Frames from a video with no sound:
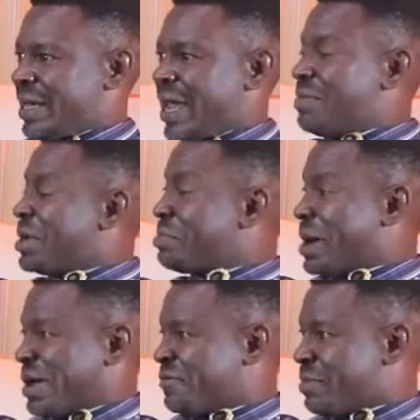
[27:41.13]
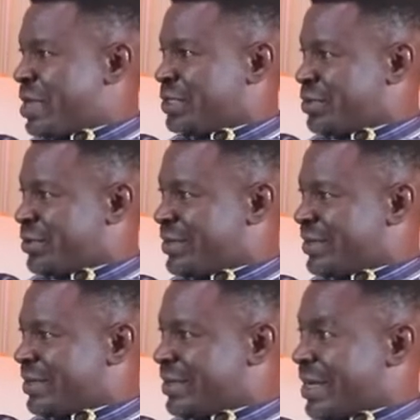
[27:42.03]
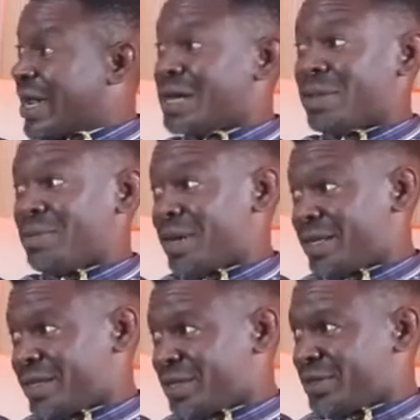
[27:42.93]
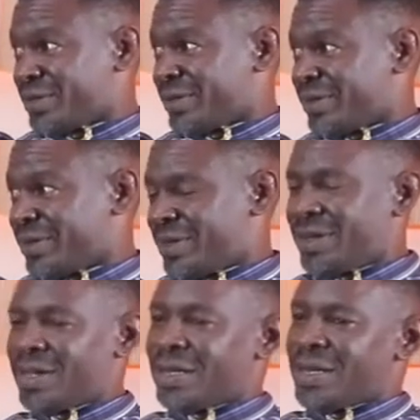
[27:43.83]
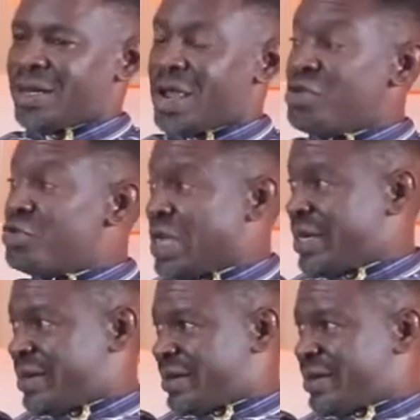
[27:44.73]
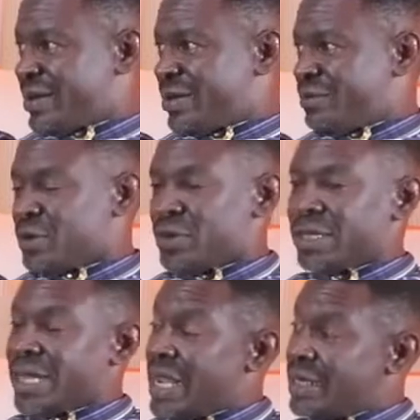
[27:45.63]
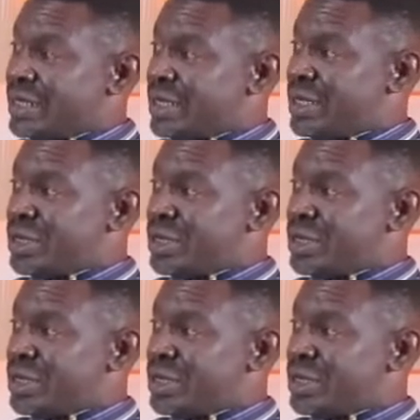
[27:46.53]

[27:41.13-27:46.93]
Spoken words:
I make my affirmations and my meditations. Then I read between 30